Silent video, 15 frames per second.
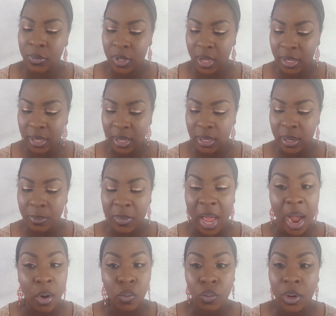Again, I'm
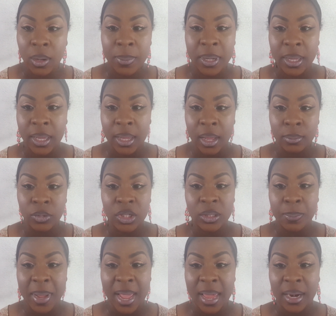not rubbing it. I'm
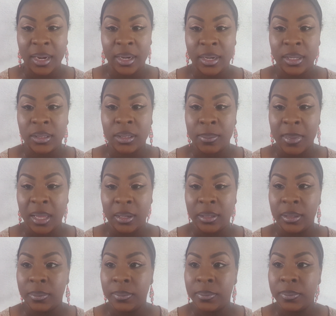just patting it into my
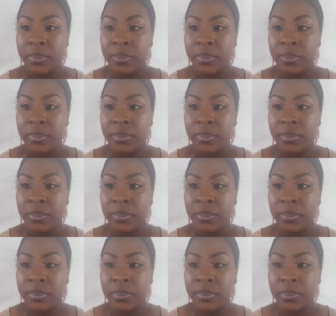lip.